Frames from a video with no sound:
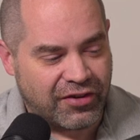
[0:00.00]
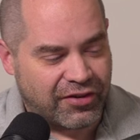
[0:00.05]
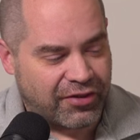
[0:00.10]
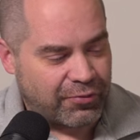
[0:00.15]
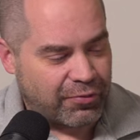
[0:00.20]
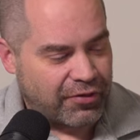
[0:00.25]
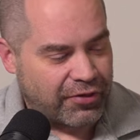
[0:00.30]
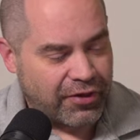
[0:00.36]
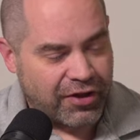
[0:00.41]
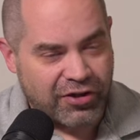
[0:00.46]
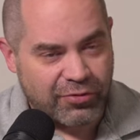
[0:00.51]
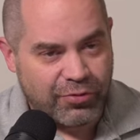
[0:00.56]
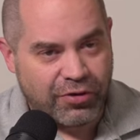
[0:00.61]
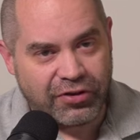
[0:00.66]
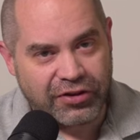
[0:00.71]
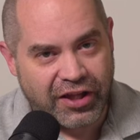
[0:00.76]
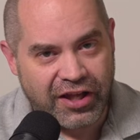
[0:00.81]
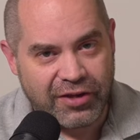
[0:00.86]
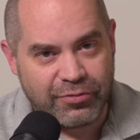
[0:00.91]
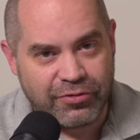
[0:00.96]
a th
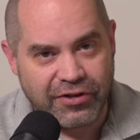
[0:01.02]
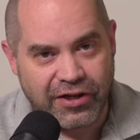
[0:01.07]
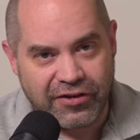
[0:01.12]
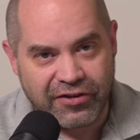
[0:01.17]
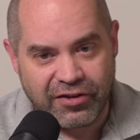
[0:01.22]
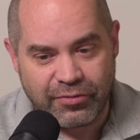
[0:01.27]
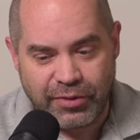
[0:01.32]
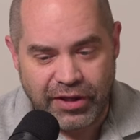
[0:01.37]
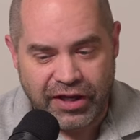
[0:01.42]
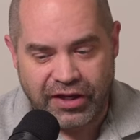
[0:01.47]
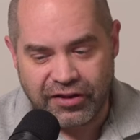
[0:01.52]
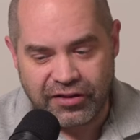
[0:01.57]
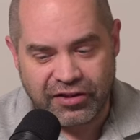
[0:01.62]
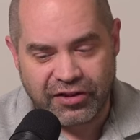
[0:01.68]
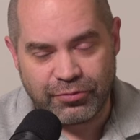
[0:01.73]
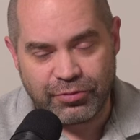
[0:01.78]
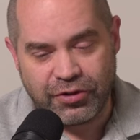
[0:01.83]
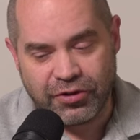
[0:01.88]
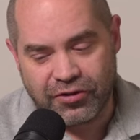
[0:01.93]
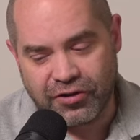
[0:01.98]
Thunderbolt cable out of the back of the
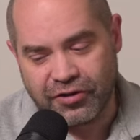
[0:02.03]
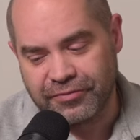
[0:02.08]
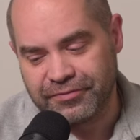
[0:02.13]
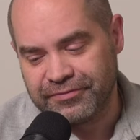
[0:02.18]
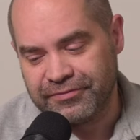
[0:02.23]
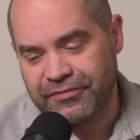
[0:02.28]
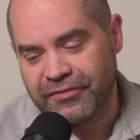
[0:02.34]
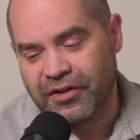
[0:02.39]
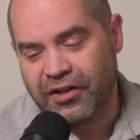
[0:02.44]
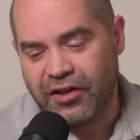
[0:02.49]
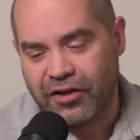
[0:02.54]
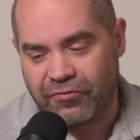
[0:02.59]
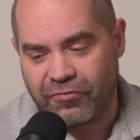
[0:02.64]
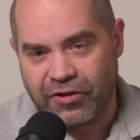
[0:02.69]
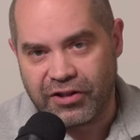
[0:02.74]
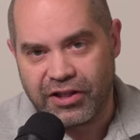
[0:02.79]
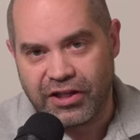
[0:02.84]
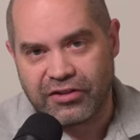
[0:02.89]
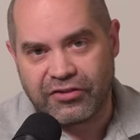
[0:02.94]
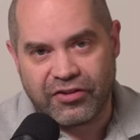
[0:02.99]
computer,
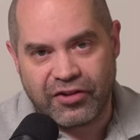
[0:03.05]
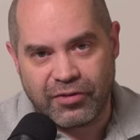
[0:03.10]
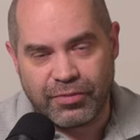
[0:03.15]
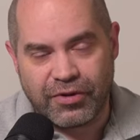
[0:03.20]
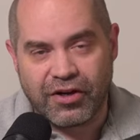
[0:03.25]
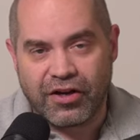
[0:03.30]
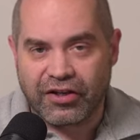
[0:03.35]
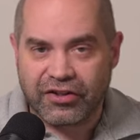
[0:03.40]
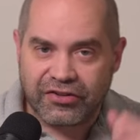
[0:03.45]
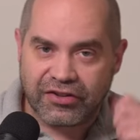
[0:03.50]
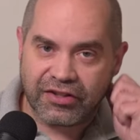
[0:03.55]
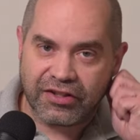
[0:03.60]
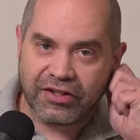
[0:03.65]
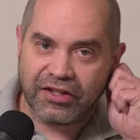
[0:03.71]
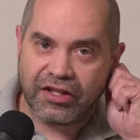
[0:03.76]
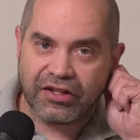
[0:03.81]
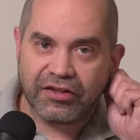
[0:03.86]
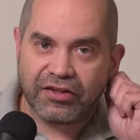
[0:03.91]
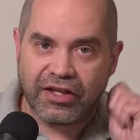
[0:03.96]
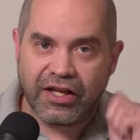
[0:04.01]
run that to the box, and
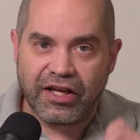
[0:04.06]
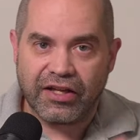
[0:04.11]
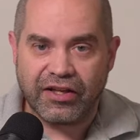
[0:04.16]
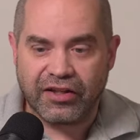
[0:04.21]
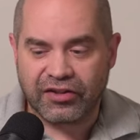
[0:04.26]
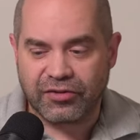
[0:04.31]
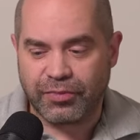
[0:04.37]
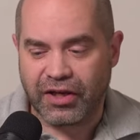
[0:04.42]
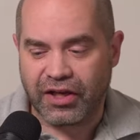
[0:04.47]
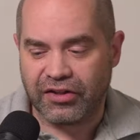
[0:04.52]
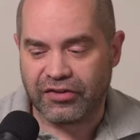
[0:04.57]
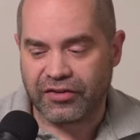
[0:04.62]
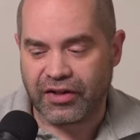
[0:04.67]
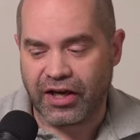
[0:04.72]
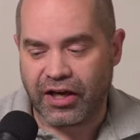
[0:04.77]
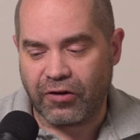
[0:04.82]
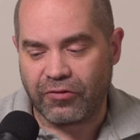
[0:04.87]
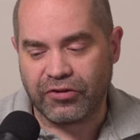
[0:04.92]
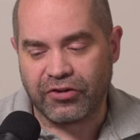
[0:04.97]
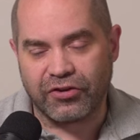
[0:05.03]
then that expands
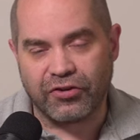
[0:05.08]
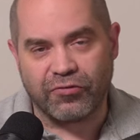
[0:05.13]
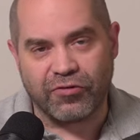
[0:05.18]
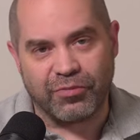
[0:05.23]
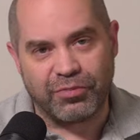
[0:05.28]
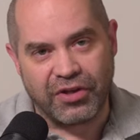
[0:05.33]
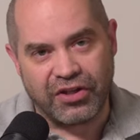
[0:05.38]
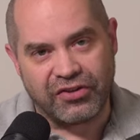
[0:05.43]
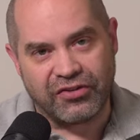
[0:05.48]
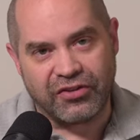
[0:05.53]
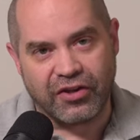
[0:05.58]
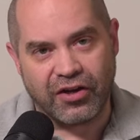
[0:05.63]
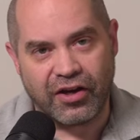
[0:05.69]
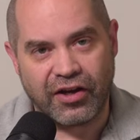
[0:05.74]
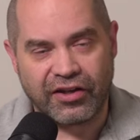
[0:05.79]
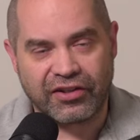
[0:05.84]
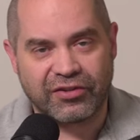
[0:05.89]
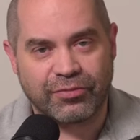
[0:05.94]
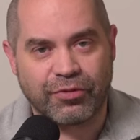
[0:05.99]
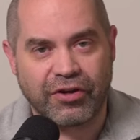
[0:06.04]
out to a P C I
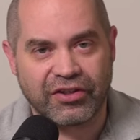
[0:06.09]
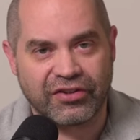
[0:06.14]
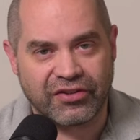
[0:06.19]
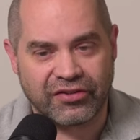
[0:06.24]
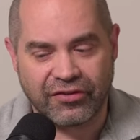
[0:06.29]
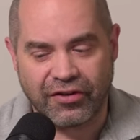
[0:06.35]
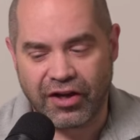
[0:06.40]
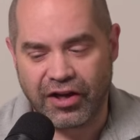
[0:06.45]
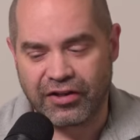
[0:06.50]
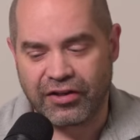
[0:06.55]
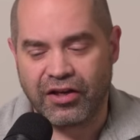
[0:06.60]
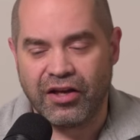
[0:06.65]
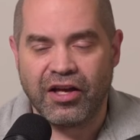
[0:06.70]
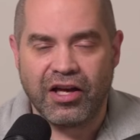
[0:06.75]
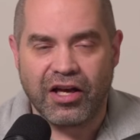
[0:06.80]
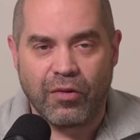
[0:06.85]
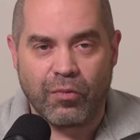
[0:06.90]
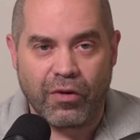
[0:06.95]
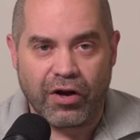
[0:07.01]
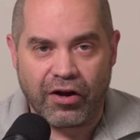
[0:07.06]
Express slot
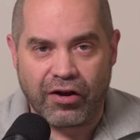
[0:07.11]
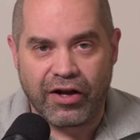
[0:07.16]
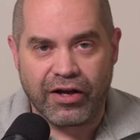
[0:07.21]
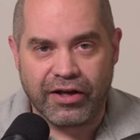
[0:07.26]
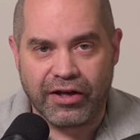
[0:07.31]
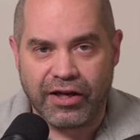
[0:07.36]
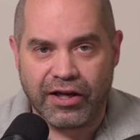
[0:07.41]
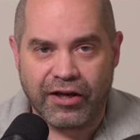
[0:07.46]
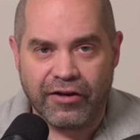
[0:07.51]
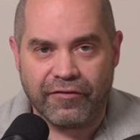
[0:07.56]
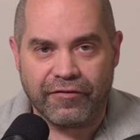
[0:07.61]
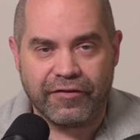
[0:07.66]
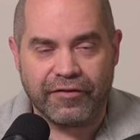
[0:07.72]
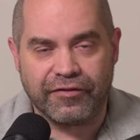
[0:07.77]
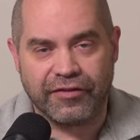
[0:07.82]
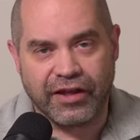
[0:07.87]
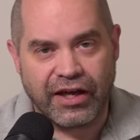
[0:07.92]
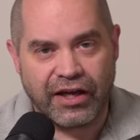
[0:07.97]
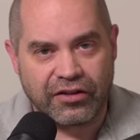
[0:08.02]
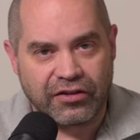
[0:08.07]
where I have
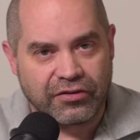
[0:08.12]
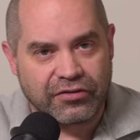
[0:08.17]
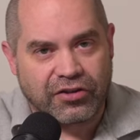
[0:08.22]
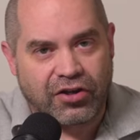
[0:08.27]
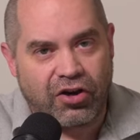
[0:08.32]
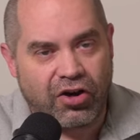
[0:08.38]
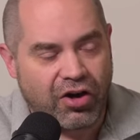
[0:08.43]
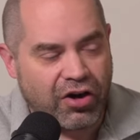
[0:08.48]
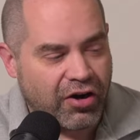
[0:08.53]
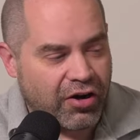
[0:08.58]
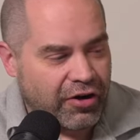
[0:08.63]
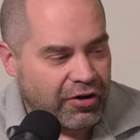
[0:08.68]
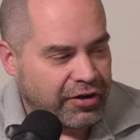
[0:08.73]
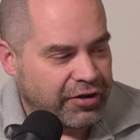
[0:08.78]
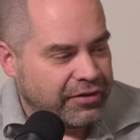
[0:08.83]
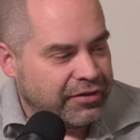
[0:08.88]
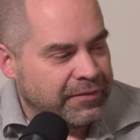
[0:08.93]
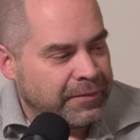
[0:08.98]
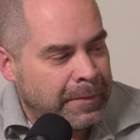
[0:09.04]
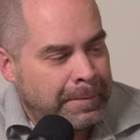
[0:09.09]
that card.
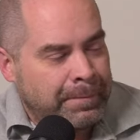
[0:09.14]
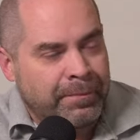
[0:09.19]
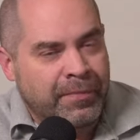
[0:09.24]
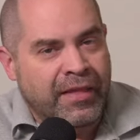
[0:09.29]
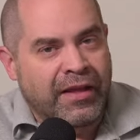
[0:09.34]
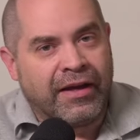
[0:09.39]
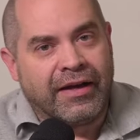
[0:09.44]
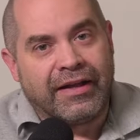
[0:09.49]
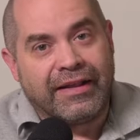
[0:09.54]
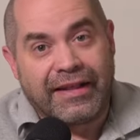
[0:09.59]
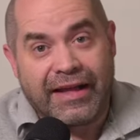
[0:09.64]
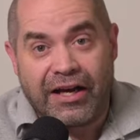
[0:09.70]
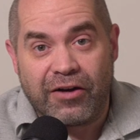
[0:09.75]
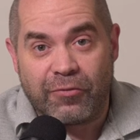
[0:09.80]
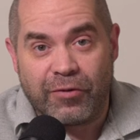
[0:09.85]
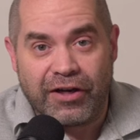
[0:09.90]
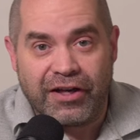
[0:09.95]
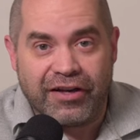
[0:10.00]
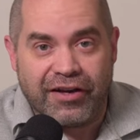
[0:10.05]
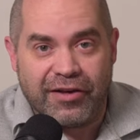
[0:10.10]
That
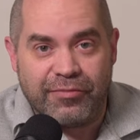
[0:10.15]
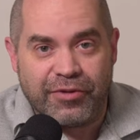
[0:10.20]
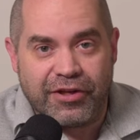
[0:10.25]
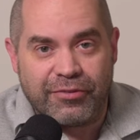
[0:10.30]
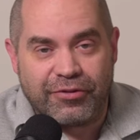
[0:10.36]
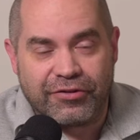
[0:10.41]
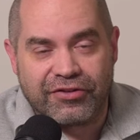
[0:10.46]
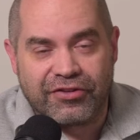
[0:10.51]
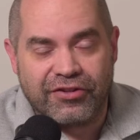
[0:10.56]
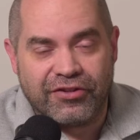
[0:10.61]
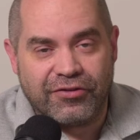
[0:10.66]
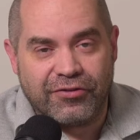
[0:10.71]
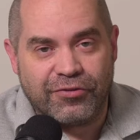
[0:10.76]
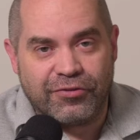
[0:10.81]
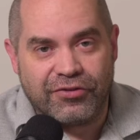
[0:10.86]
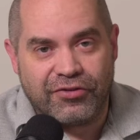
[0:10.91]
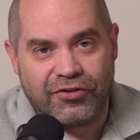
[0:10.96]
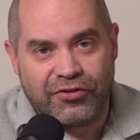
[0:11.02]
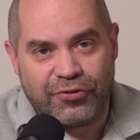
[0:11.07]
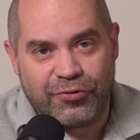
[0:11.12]
way I'm able to
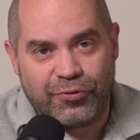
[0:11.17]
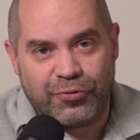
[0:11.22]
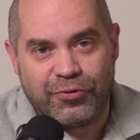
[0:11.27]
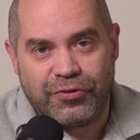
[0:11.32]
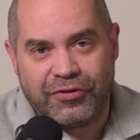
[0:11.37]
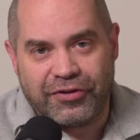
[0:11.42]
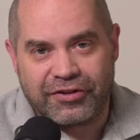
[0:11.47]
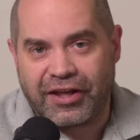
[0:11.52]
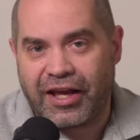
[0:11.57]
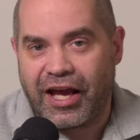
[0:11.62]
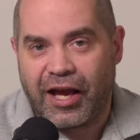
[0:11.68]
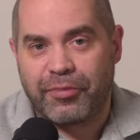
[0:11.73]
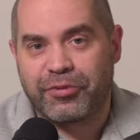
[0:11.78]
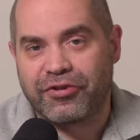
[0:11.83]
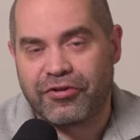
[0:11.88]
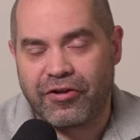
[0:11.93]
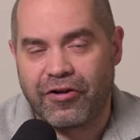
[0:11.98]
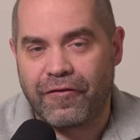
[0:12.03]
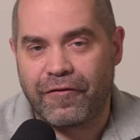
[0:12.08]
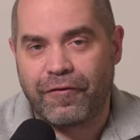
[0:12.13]
do
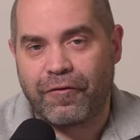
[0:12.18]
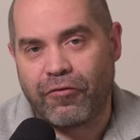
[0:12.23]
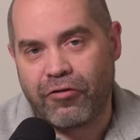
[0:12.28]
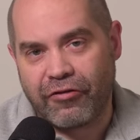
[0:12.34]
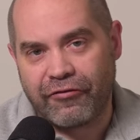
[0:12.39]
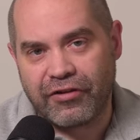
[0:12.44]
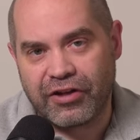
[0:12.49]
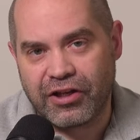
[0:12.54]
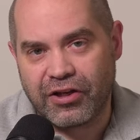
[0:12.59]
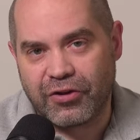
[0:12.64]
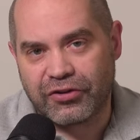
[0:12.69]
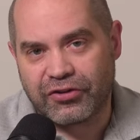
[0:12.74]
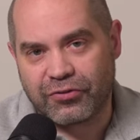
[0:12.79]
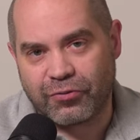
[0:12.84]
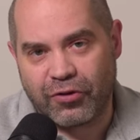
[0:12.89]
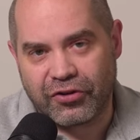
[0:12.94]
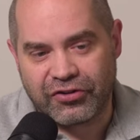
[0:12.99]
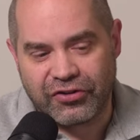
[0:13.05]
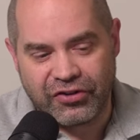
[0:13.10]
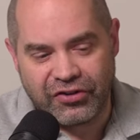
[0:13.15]
capture of four video
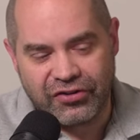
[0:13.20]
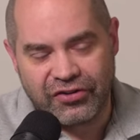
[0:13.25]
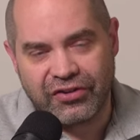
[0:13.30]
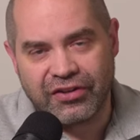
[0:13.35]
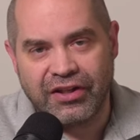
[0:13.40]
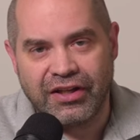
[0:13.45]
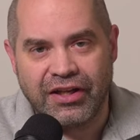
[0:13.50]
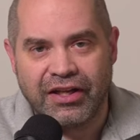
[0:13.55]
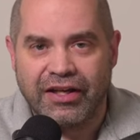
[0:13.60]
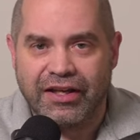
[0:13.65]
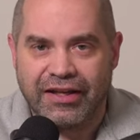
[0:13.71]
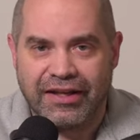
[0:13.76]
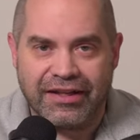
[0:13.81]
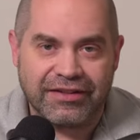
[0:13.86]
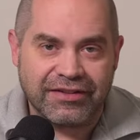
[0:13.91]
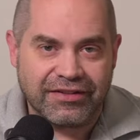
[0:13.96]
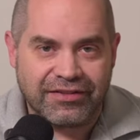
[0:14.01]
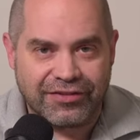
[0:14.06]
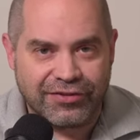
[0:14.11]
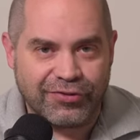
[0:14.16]
sources
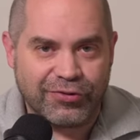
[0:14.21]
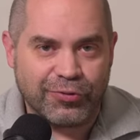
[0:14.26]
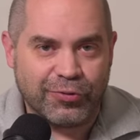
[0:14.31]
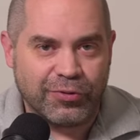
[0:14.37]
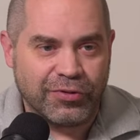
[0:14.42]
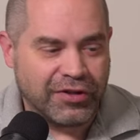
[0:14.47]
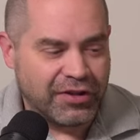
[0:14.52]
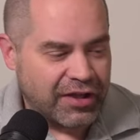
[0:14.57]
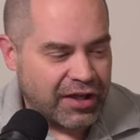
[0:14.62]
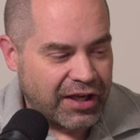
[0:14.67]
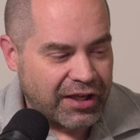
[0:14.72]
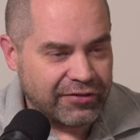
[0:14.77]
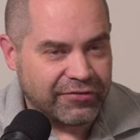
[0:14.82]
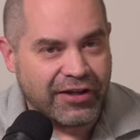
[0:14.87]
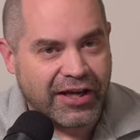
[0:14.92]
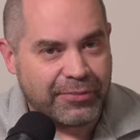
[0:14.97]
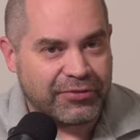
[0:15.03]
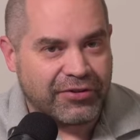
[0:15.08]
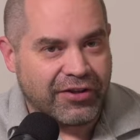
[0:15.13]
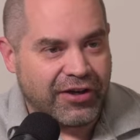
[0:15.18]
into a
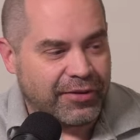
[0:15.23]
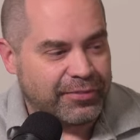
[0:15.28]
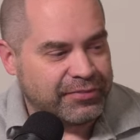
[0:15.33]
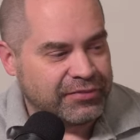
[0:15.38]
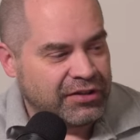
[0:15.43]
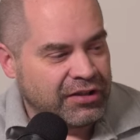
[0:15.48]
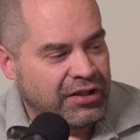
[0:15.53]
laptop.